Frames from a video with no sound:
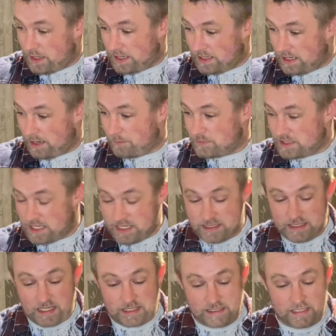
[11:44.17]
packet I'm
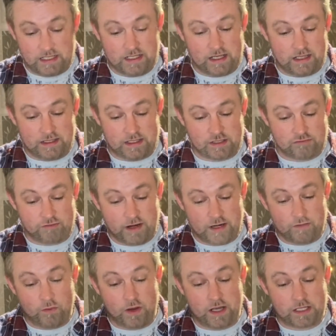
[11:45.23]
taste testing in this
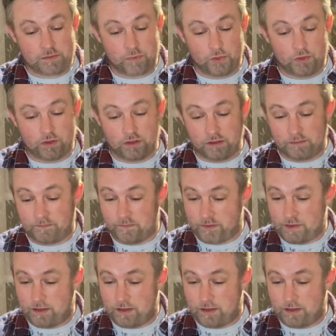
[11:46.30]
ReadyWise bundle.